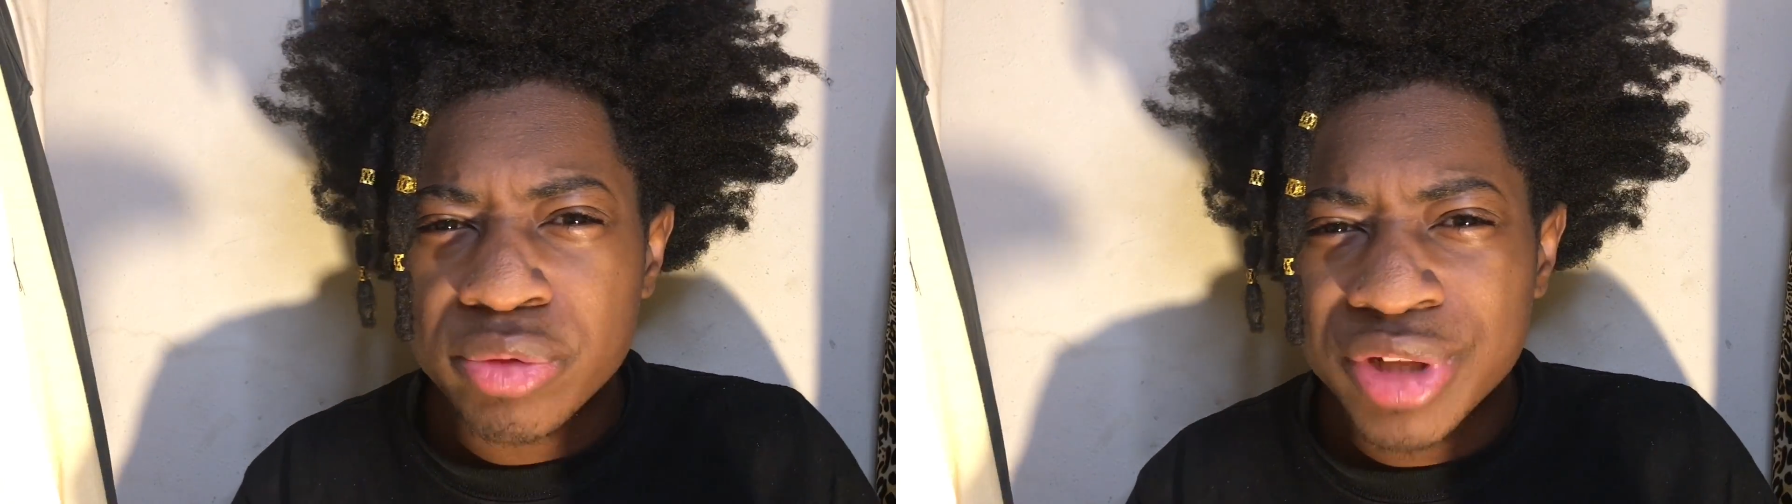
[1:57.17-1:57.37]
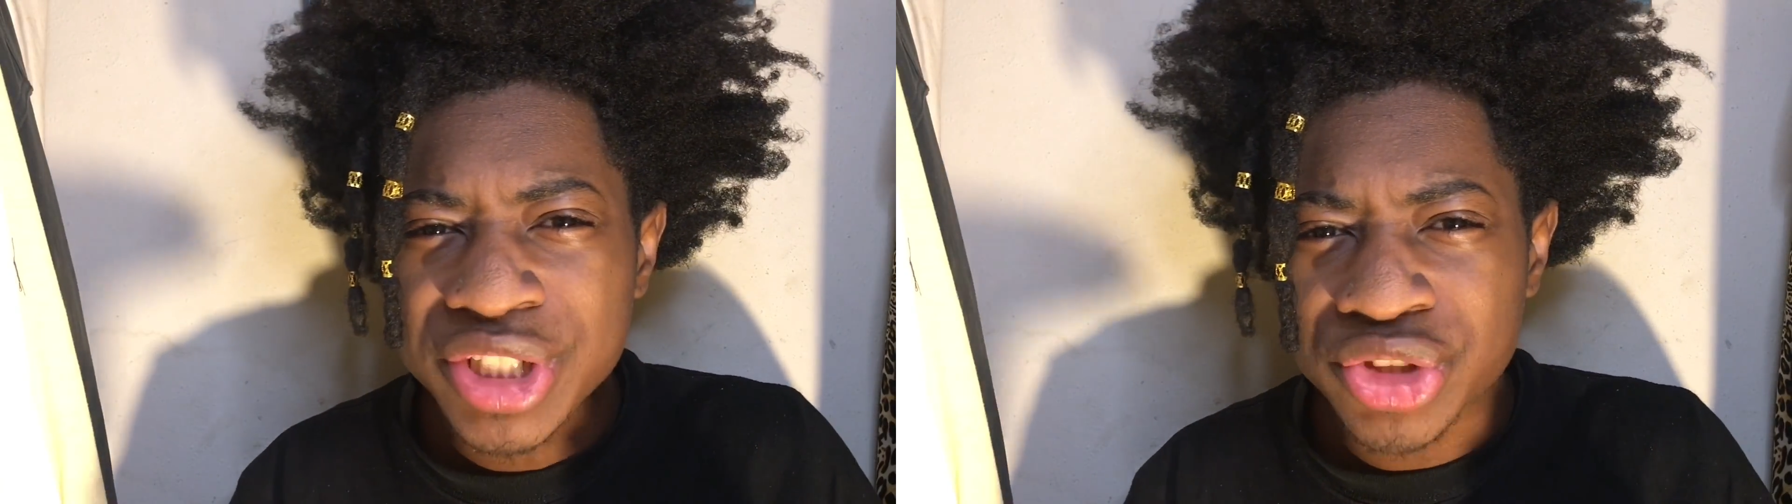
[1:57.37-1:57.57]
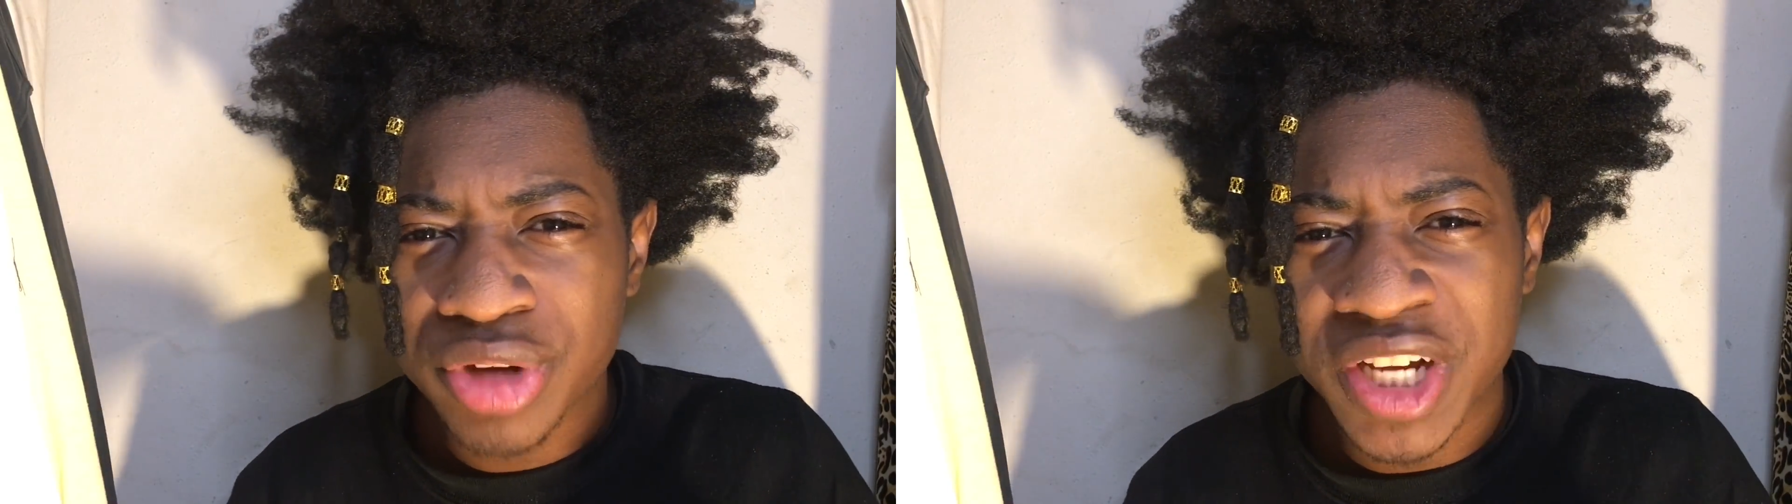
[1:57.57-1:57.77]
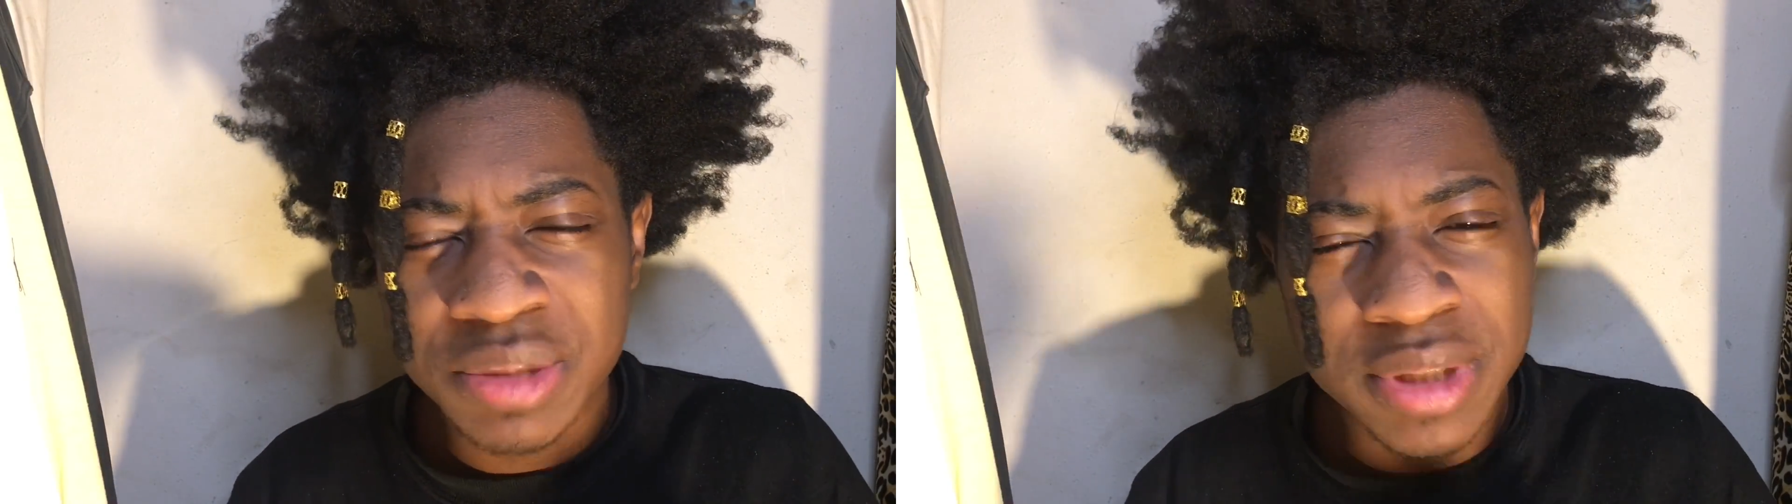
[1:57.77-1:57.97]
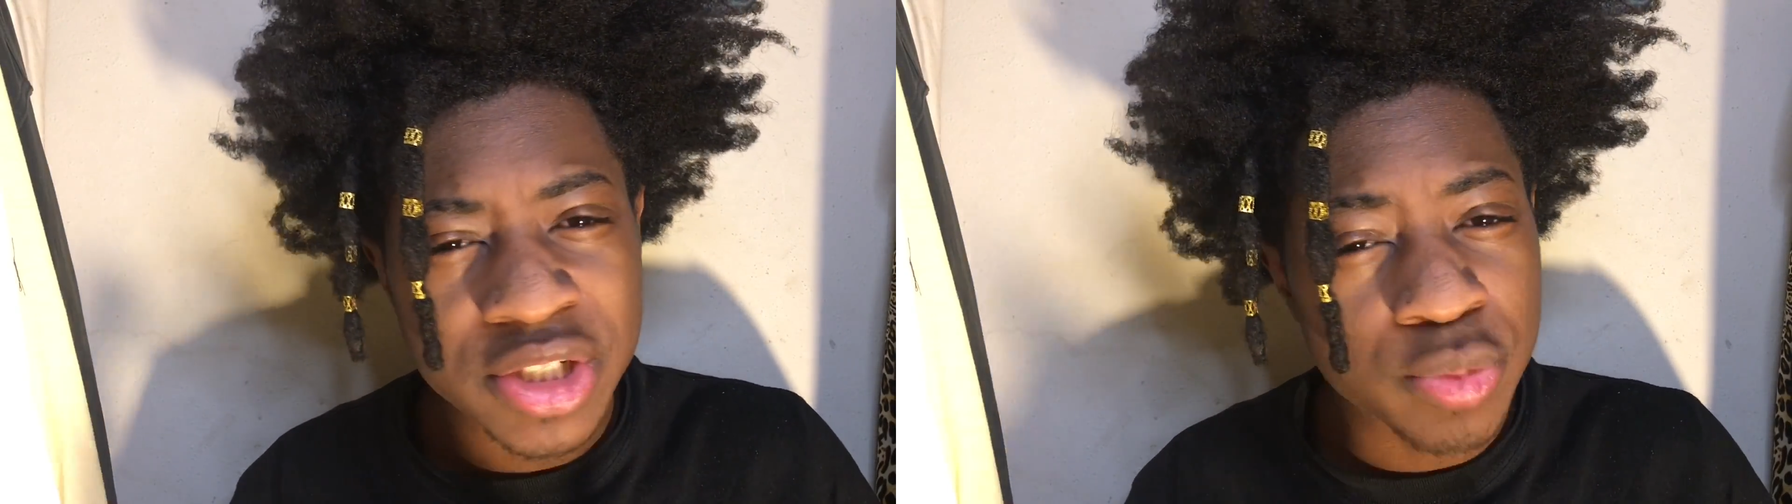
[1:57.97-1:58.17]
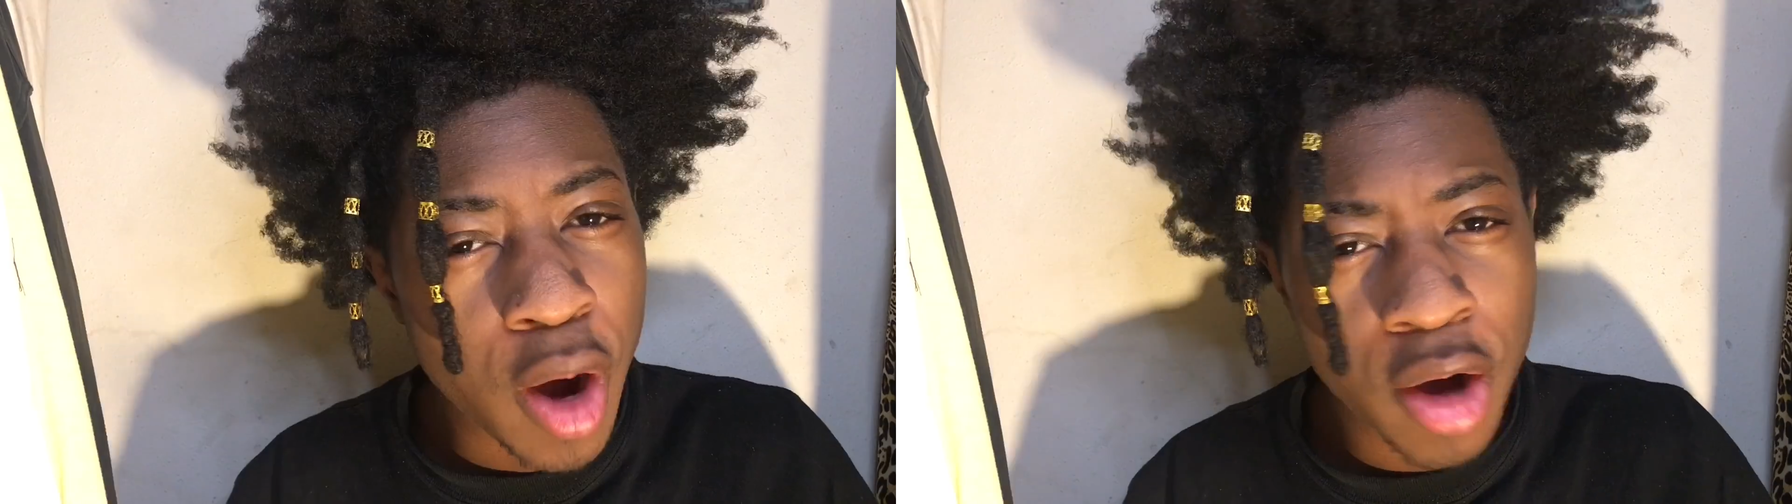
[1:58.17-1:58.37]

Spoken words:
really strange because why